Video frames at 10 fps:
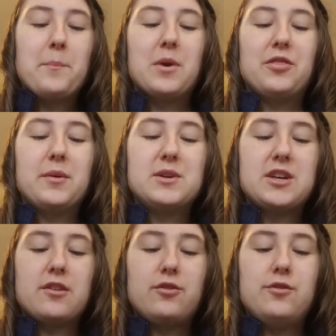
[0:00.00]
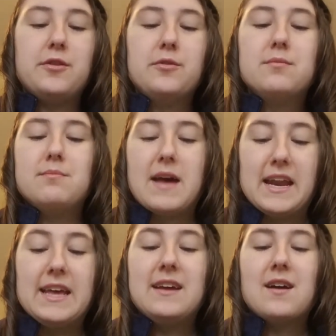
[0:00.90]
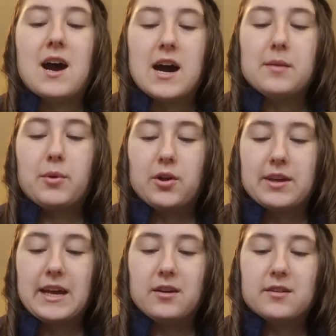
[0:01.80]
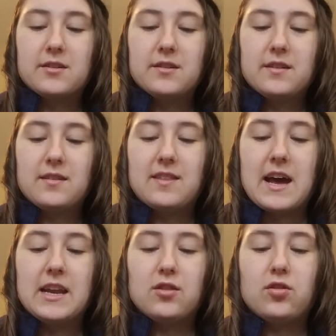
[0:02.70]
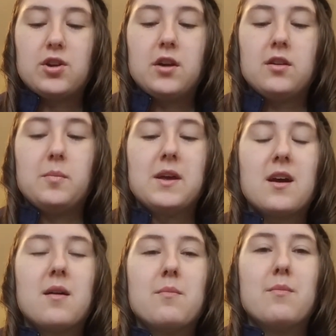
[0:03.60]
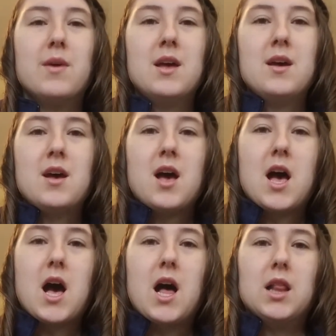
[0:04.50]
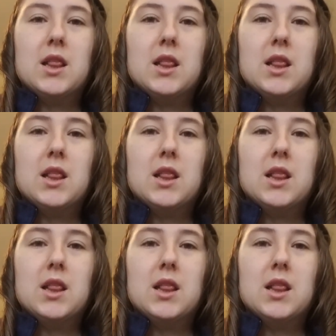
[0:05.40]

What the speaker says: But there were just too many oddball characters that it started to become a